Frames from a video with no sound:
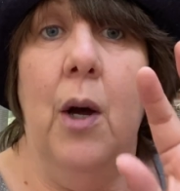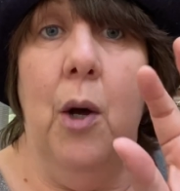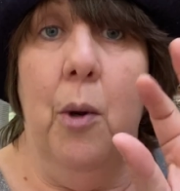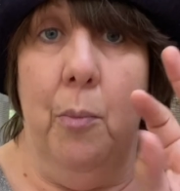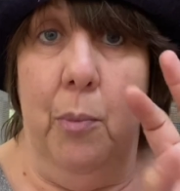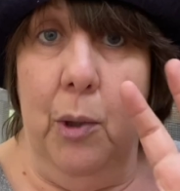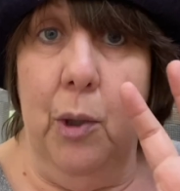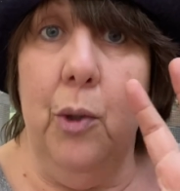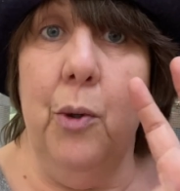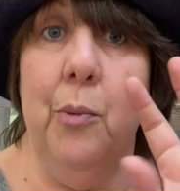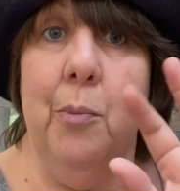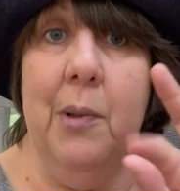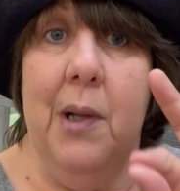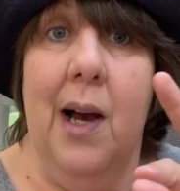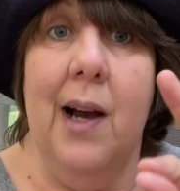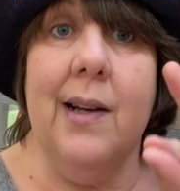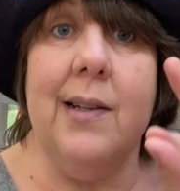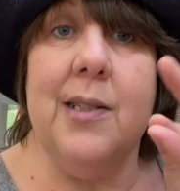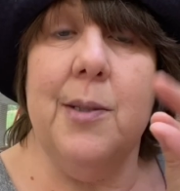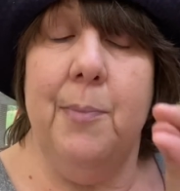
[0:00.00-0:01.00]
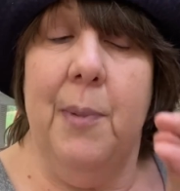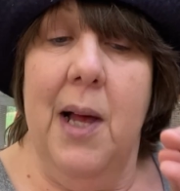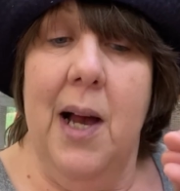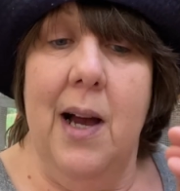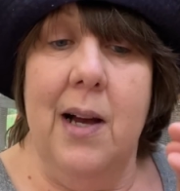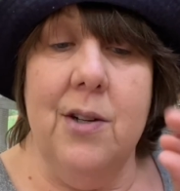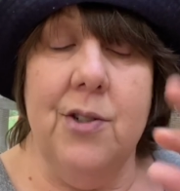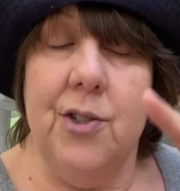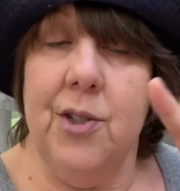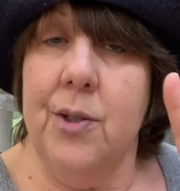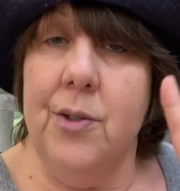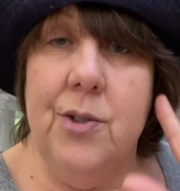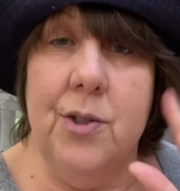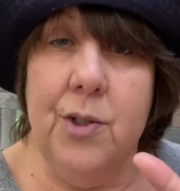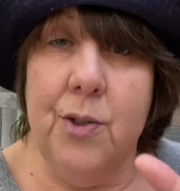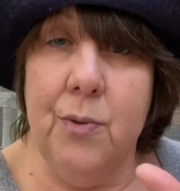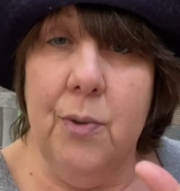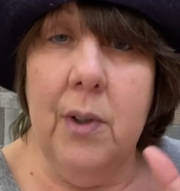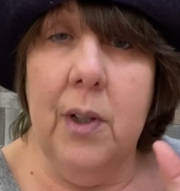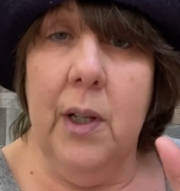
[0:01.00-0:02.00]
blue, black, splash. So
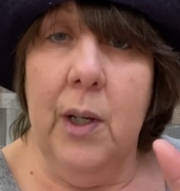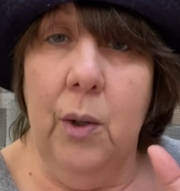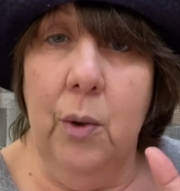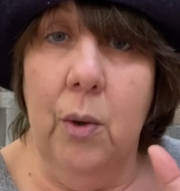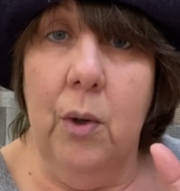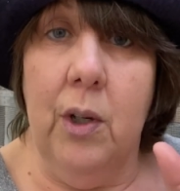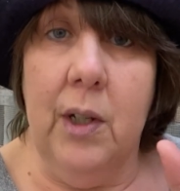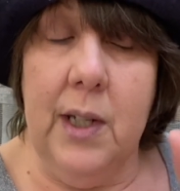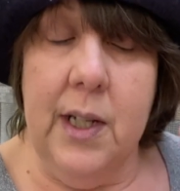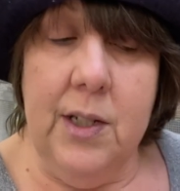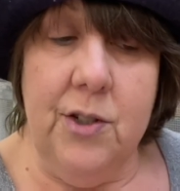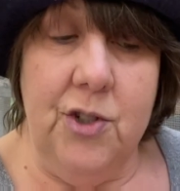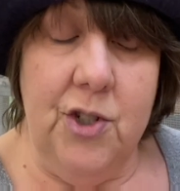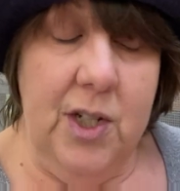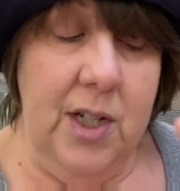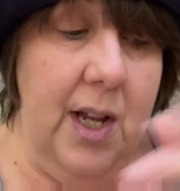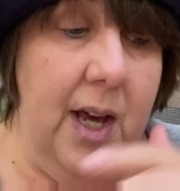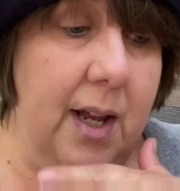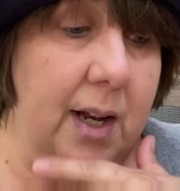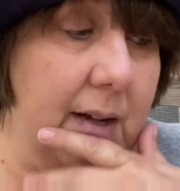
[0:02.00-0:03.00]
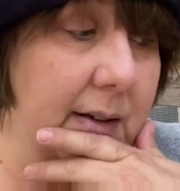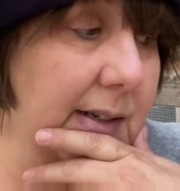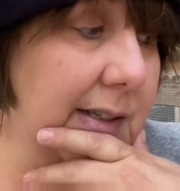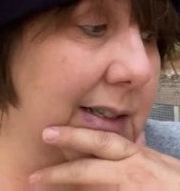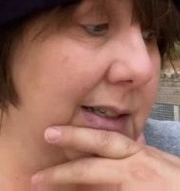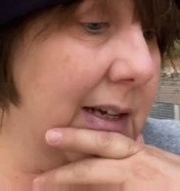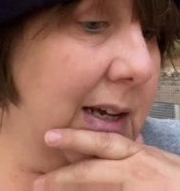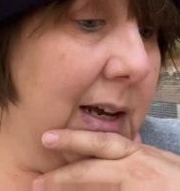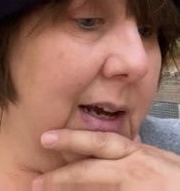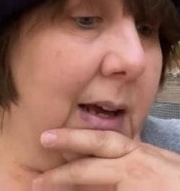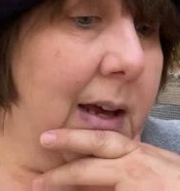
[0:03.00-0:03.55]
just really cool genetics.